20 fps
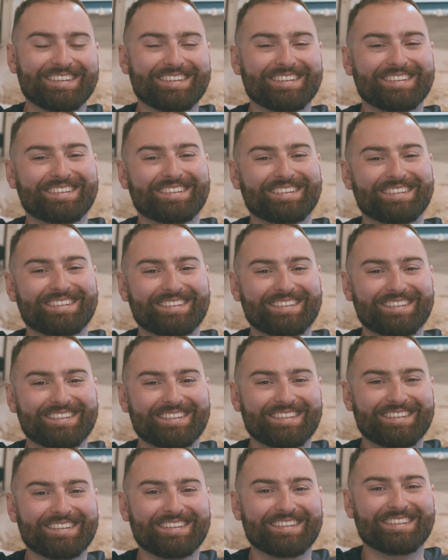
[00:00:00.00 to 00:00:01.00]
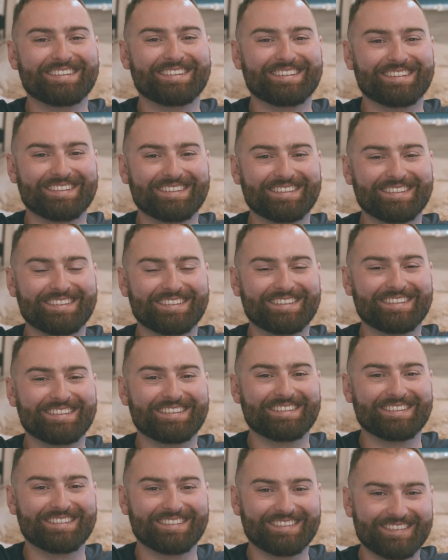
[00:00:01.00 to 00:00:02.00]

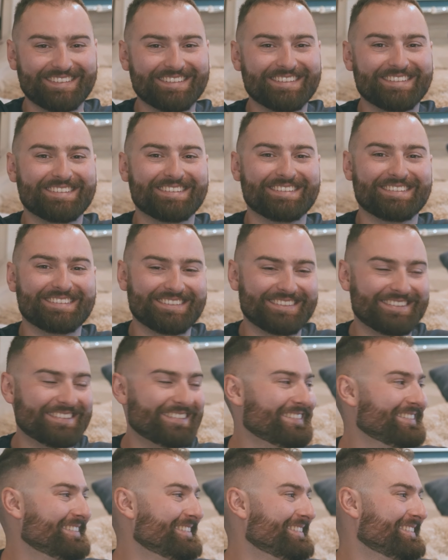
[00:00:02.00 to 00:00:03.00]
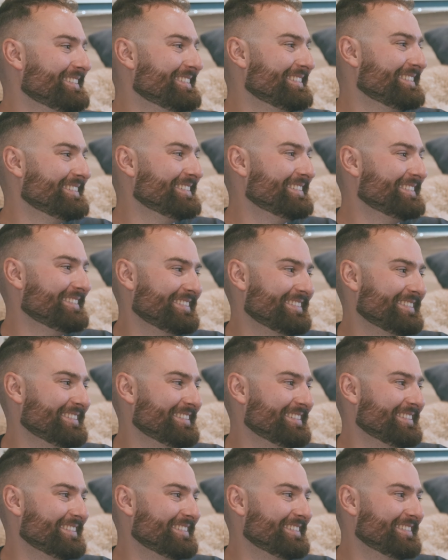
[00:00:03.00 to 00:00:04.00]

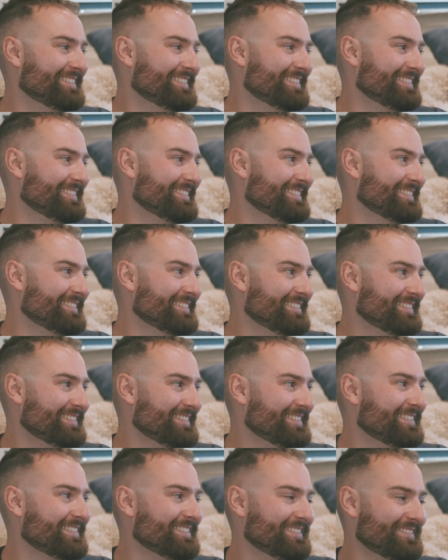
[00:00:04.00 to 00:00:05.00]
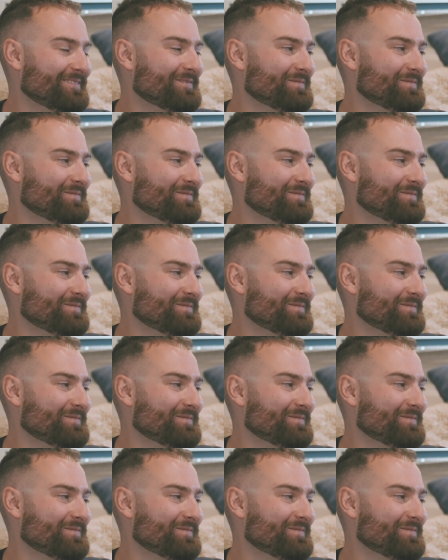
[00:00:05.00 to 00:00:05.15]
(not speaking)